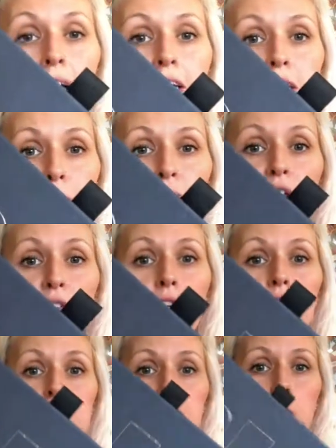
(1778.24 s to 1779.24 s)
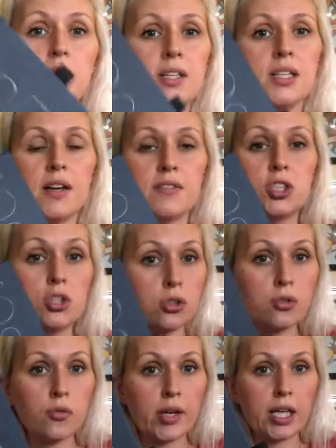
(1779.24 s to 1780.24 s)
especially if you know someone that loves
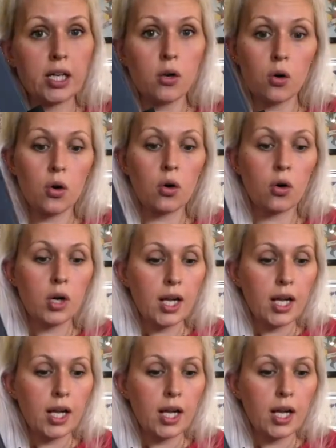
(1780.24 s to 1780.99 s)
jewellery or